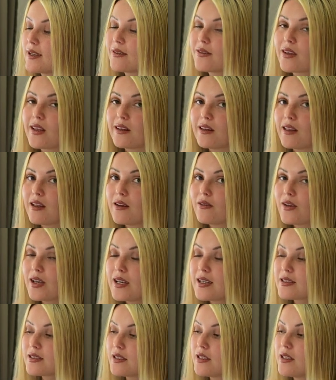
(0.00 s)
I've got a lot of
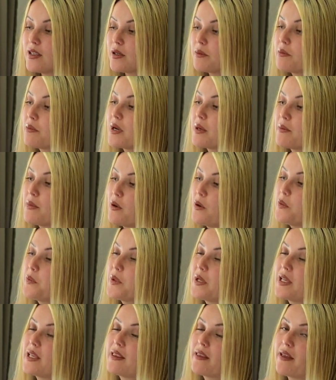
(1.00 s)
eggs in here, but I'm
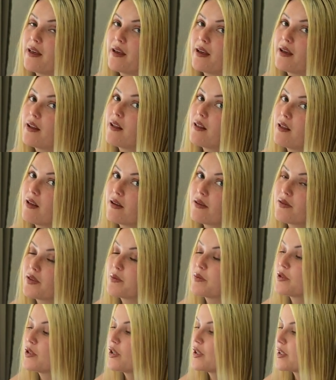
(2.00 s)
hoping that a lot of
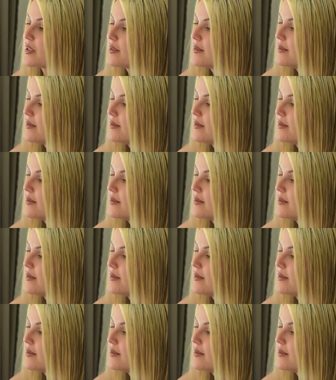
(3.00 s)
them took.